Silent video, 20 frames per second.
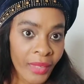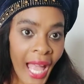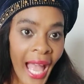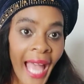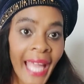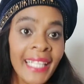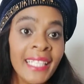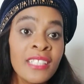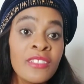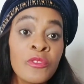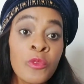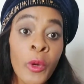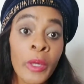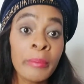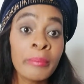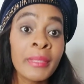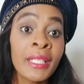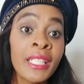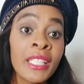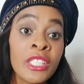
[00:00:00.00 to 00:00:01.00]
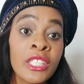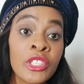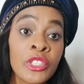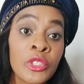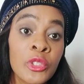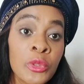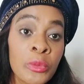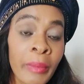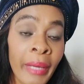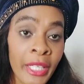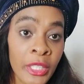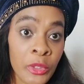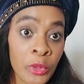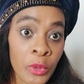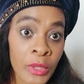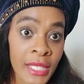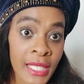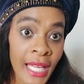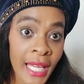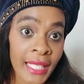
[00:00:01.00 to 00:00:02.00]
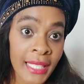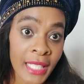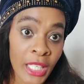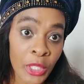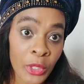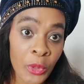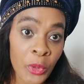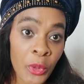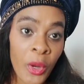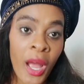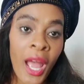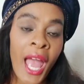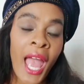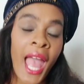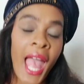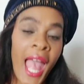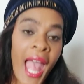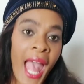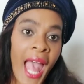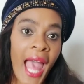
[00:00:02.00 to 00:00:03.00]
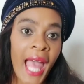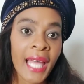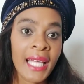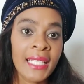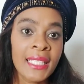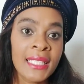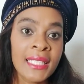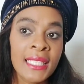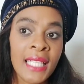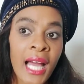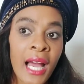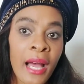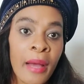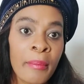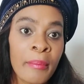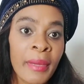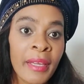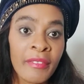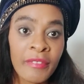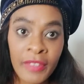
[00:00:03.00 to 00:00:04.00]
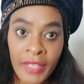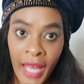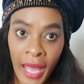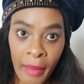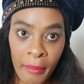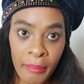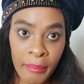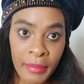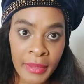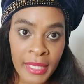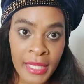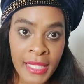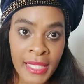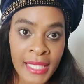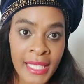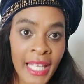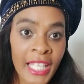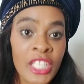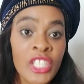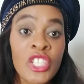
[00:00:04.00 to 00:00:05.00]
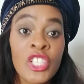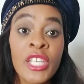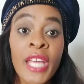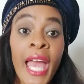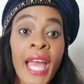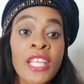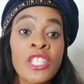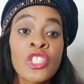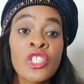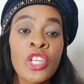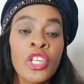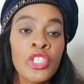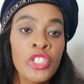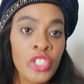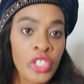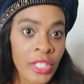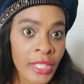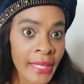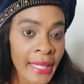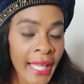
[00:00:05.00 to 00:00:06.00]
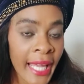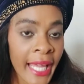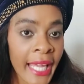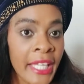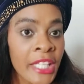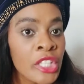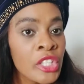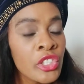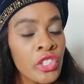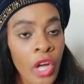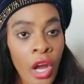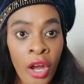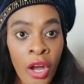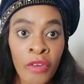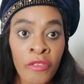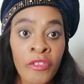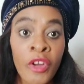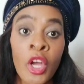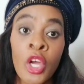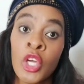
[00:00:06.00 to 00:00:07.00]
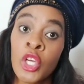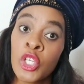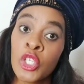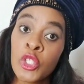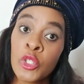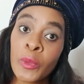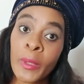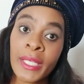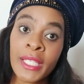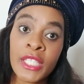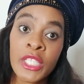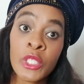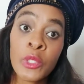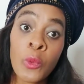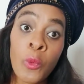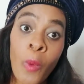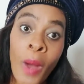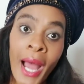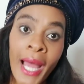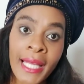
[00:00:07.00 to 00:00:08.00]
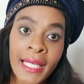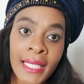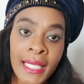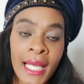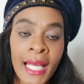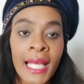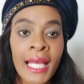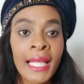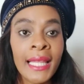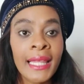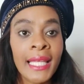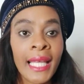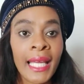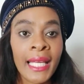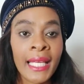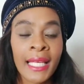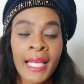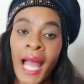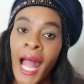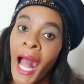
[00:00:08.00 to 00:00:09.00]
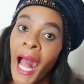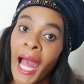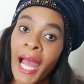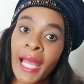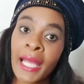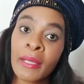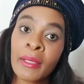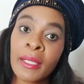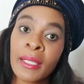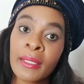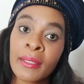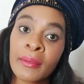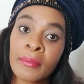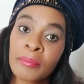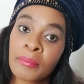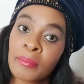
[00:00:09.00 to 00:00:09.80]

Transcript: I leave 1 million to my daughter Teto, and if it happens that she has not turned the age of 21, then I